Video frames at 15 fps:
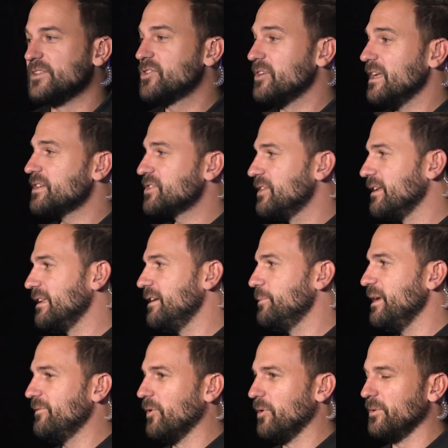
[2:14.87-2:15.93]
And traditionally,
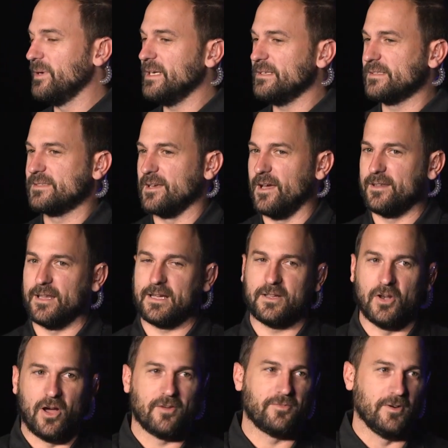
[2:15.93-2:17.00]
we've always done
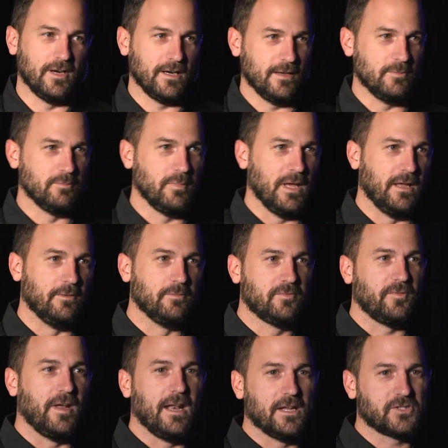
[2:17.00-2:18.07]
like an offering and,
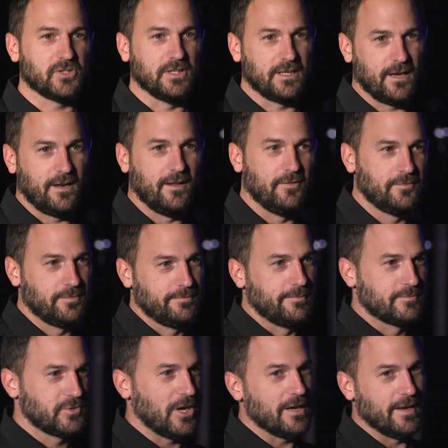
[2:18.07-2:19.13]
and financially kind of
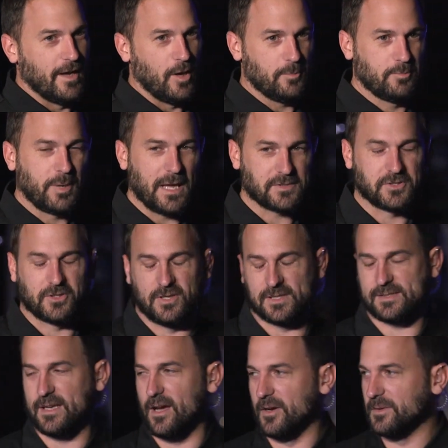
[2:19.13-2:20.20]
tried to help Pastor
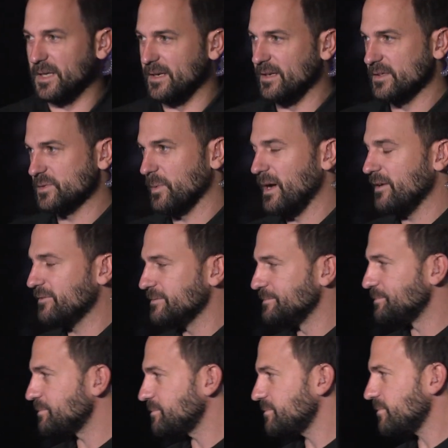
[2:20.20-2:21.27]
Chris out and his wife.
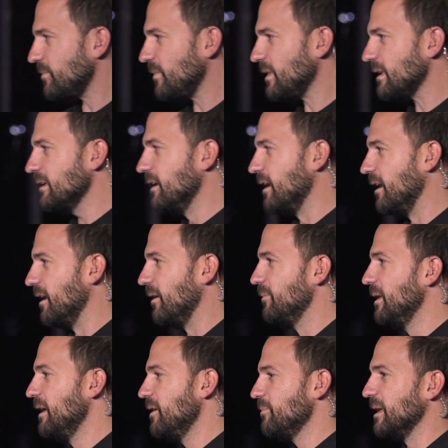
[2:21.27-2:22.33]

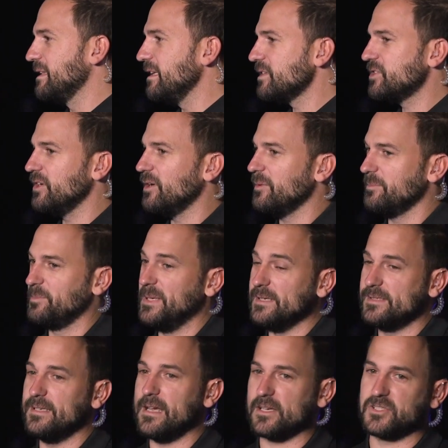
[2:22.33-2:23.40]
Um, but this year,
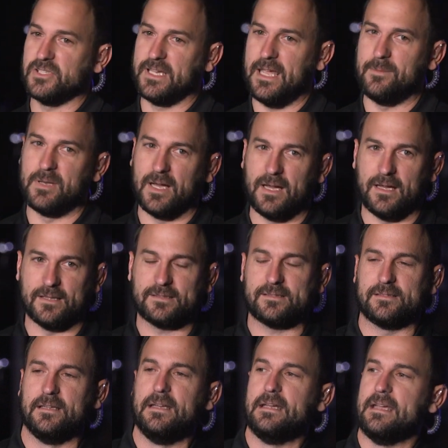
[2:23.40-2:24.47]
P C actually came to
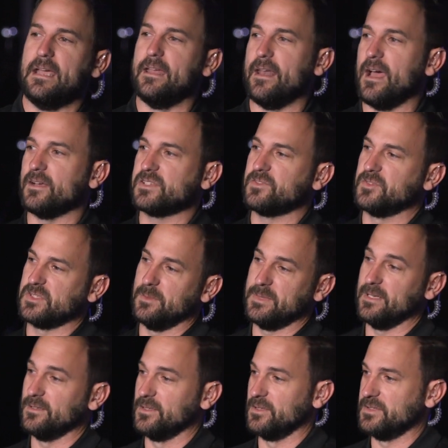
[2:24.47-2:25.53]
us and asked for
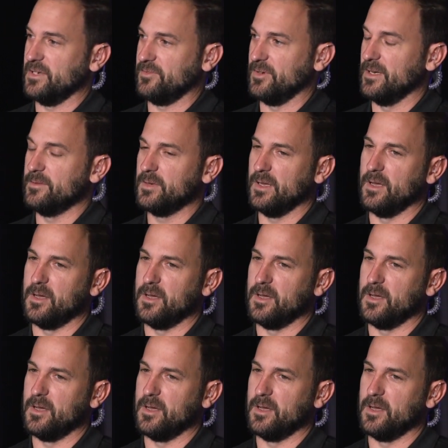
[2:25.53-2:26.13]
something a little different.